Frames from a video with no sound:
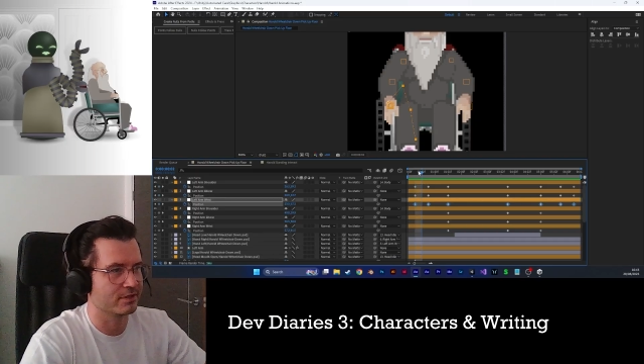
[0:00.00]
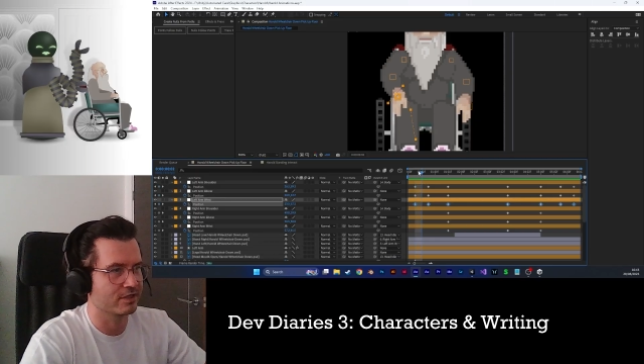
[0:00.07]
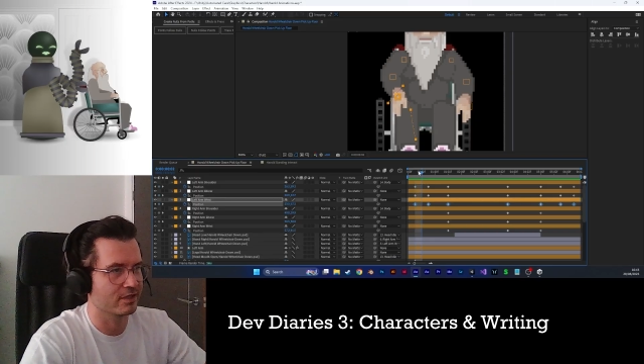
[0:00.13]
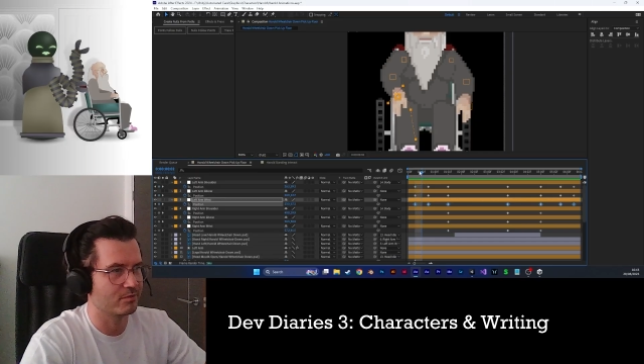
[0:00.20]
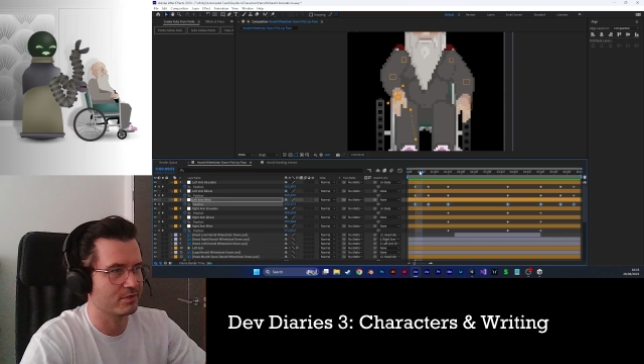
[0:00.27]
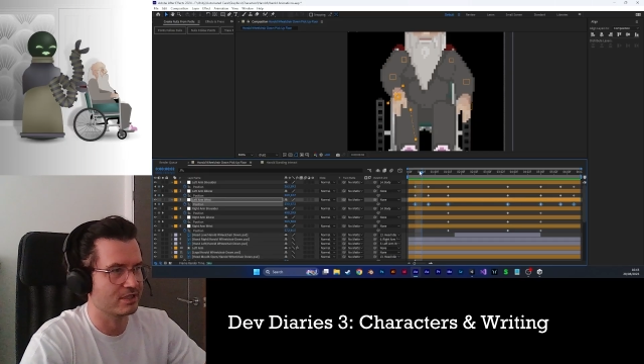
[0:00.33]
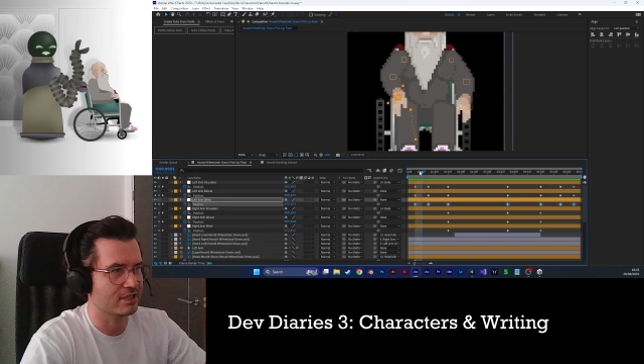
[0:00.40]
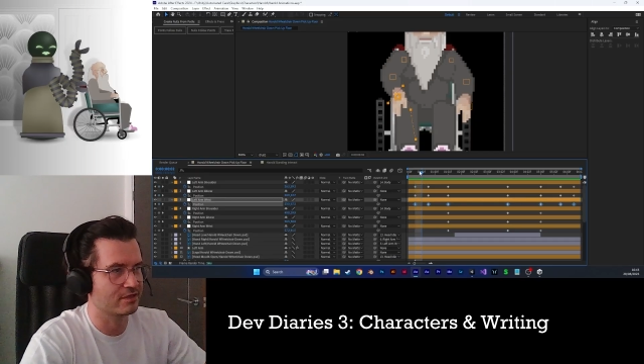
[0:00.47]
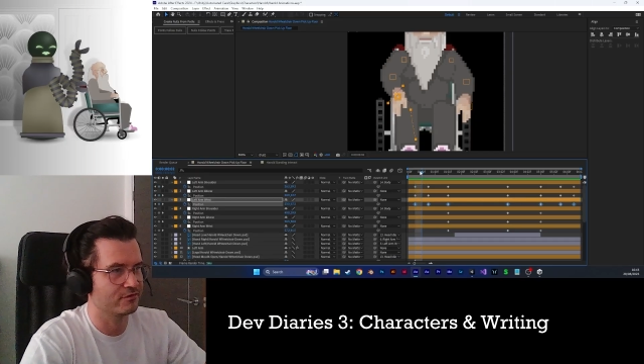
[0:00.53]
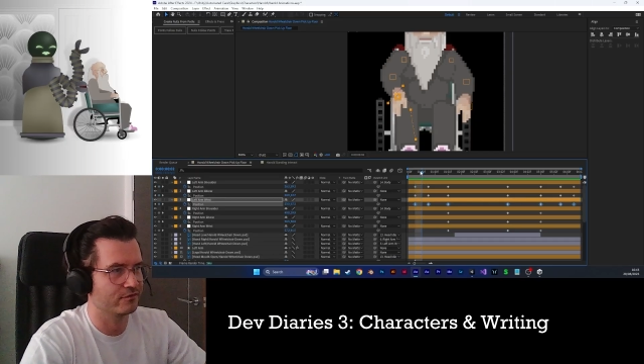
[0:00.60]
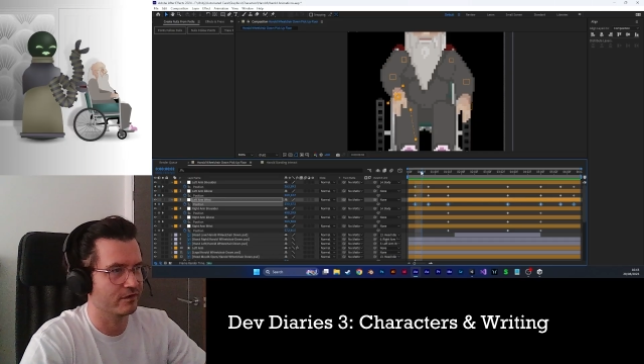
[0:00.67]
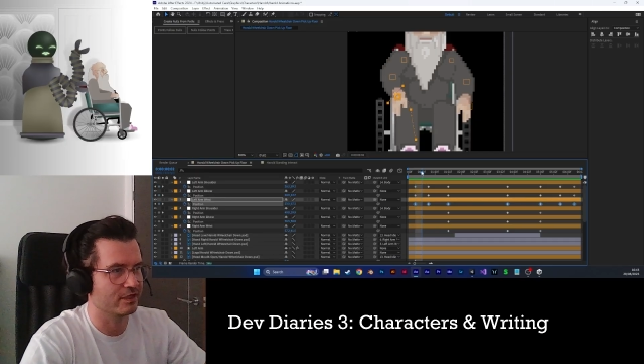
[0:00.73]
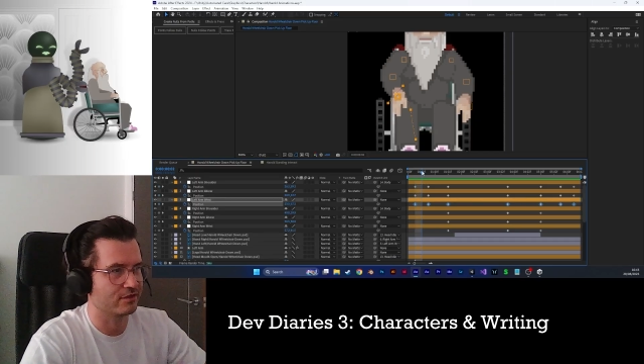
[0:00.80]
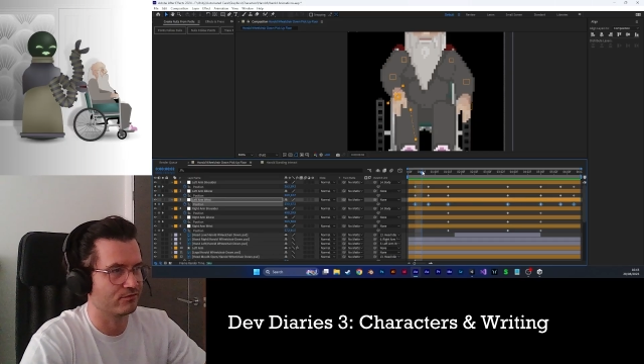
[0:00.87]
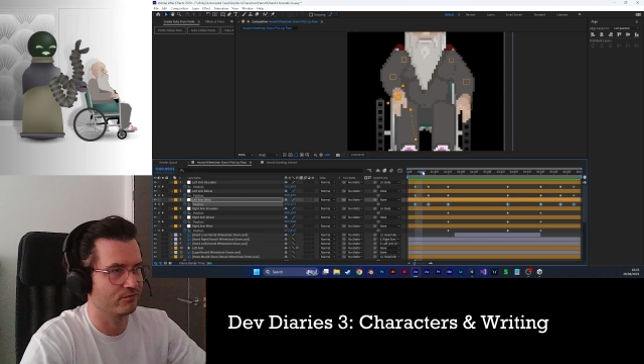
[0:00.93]
So the position
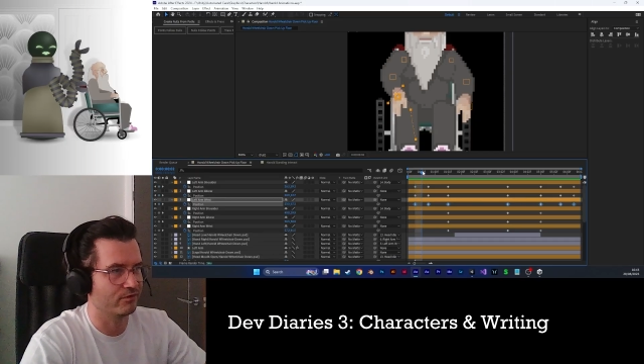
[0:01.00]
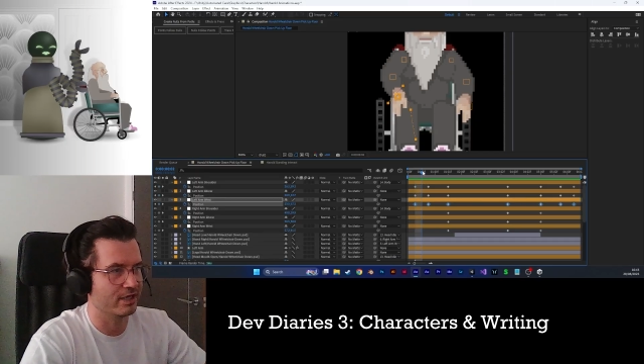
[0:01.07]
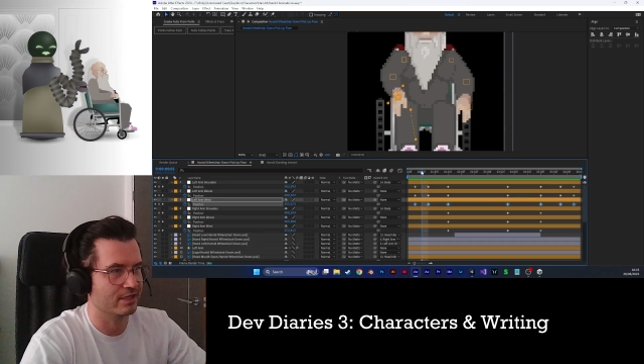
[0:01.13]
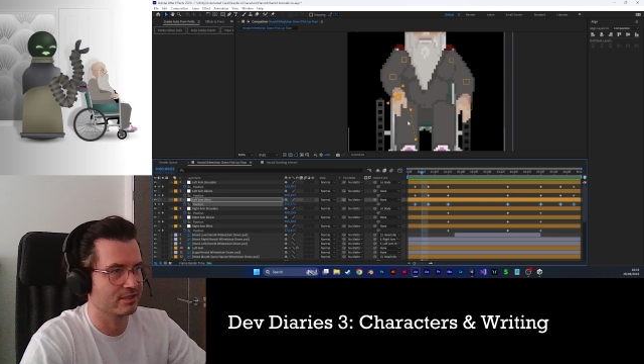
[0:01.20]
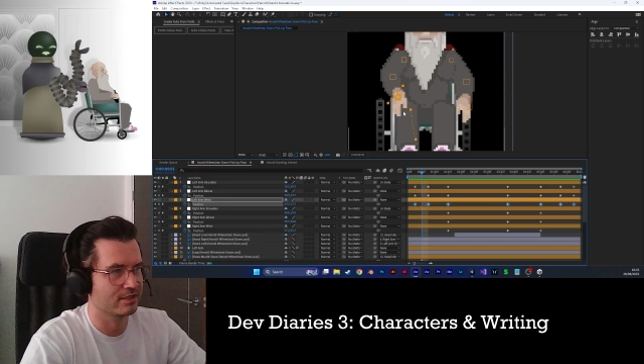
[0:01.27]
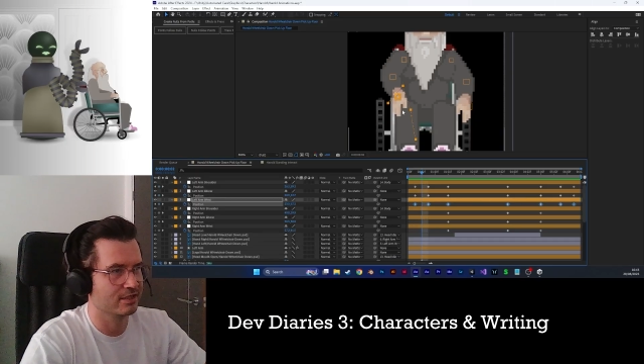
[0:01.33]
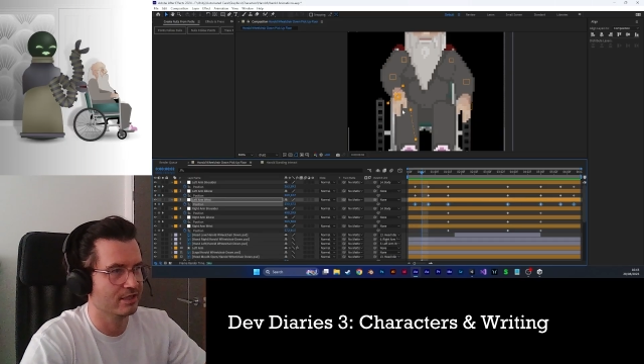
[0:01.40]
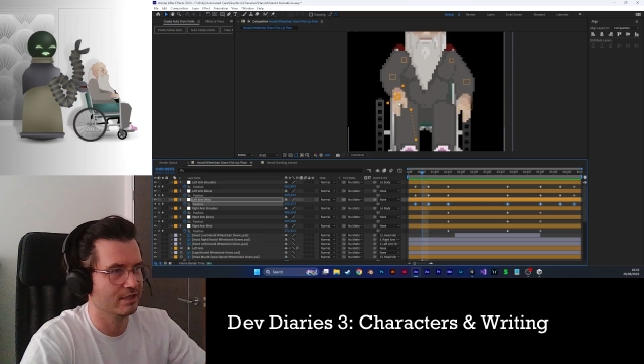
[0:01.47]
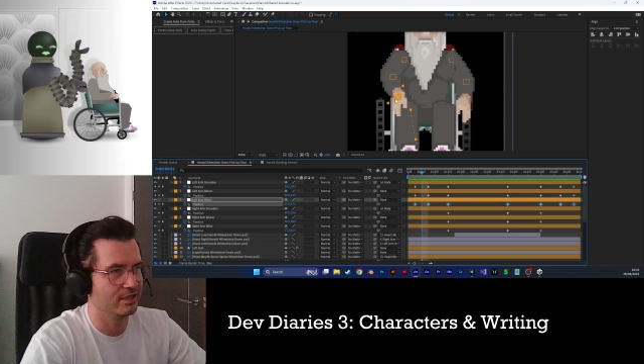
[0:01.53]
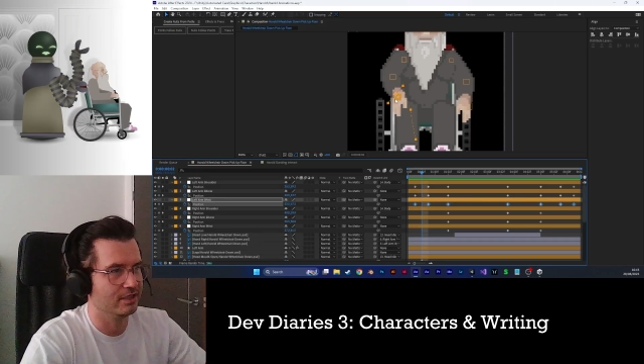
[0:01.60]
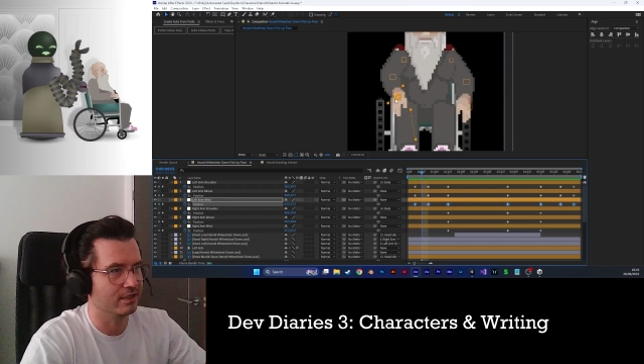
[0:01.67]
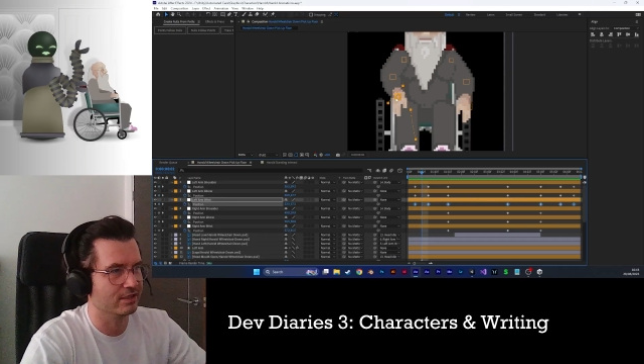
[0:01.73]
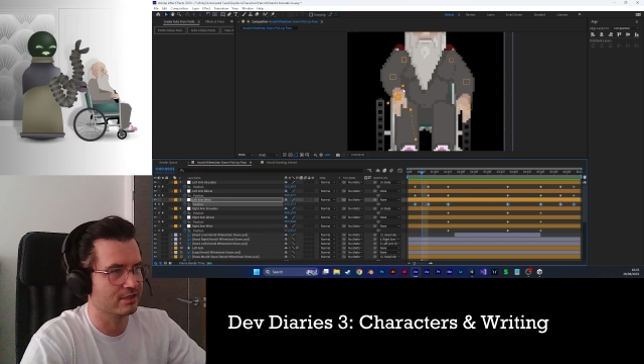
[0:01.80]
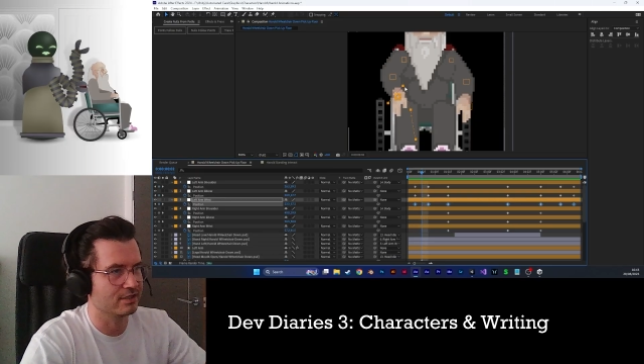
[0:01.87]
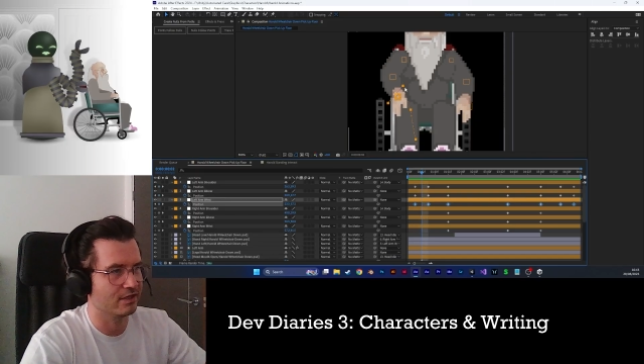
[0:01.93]
for this wrist, you
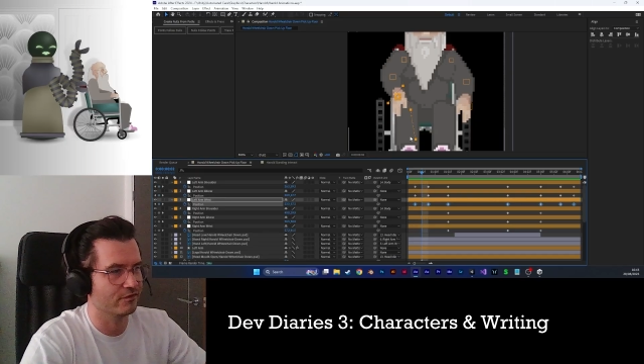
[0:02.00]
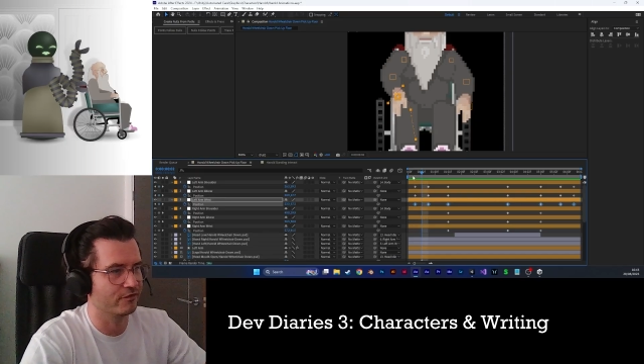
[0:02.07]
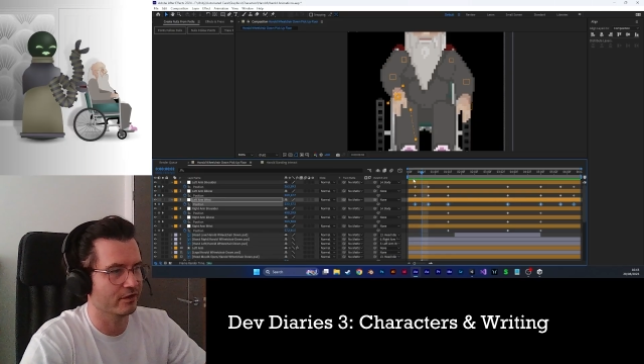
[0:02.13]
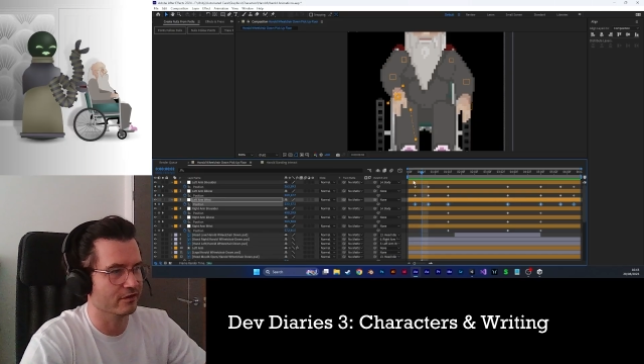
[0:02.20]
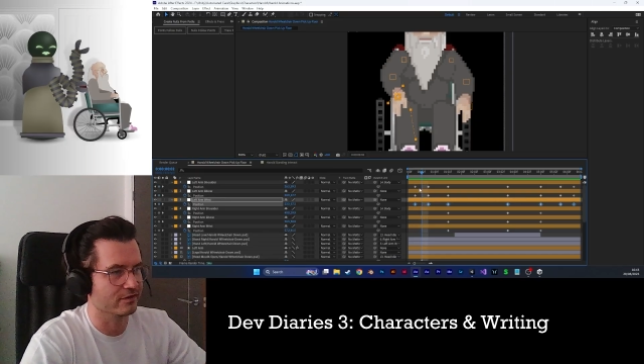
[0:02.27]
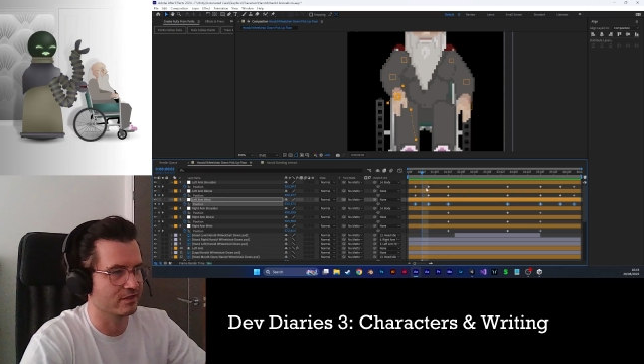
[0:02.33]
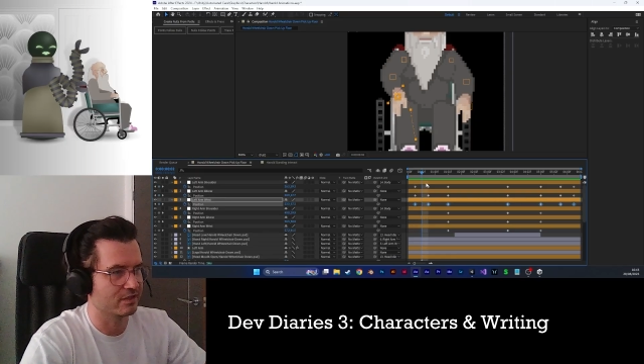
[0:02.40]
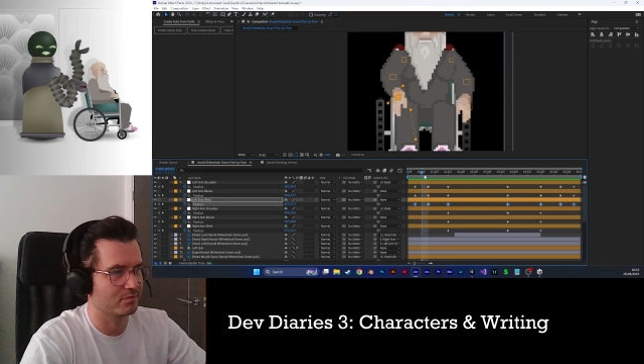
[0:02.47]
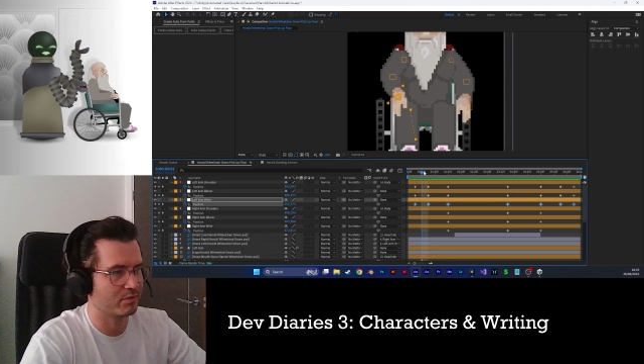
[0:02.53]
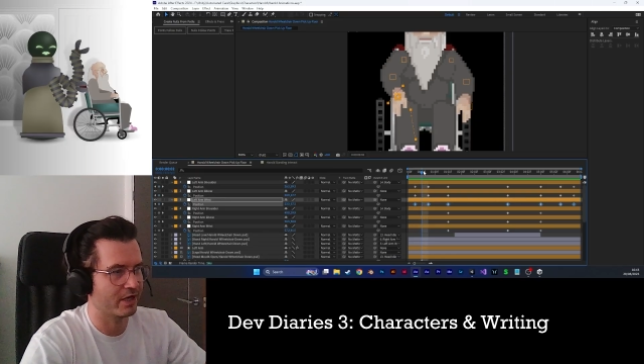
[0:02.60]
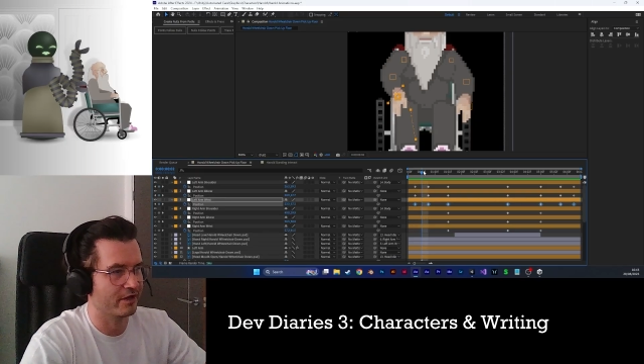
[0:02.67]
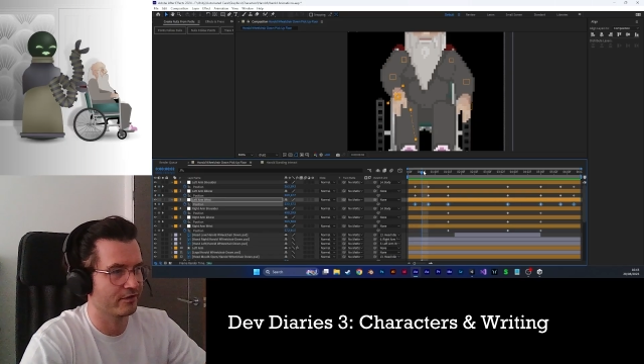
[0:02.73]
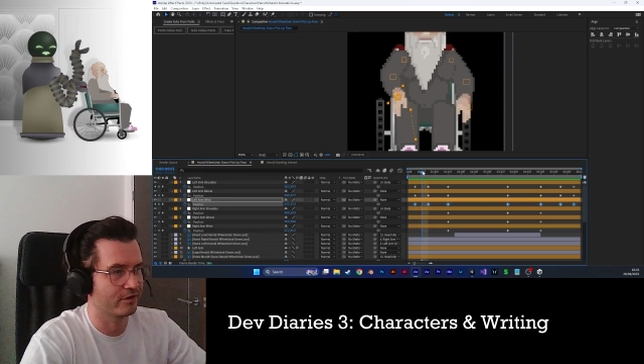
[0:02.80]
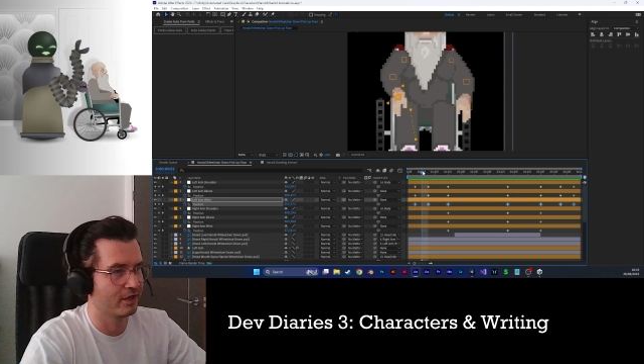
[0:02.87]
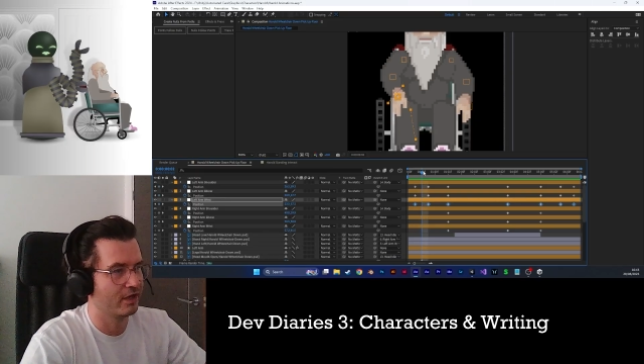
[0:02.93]
can see it follows this
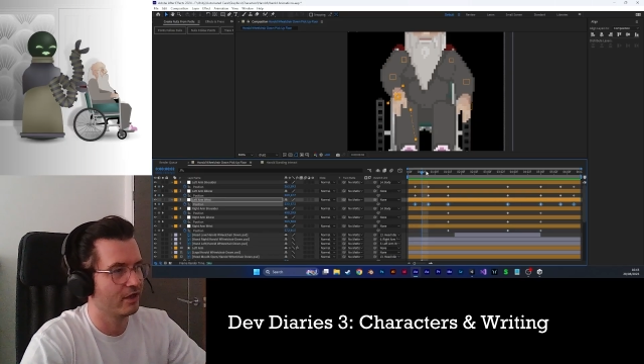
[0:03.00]
path,